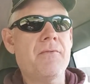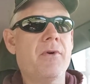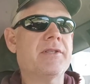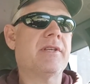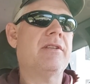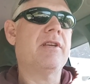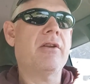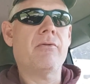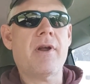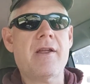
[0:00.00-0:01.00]
wasn't
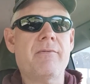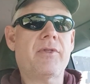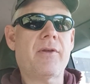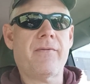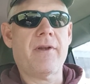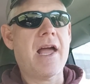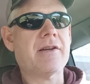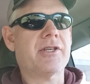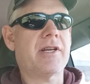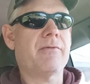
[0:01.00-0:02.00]
done right with the
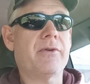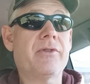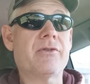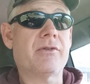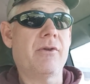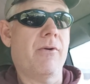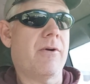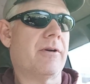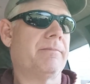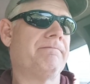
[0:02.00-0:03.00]
flashing with this door.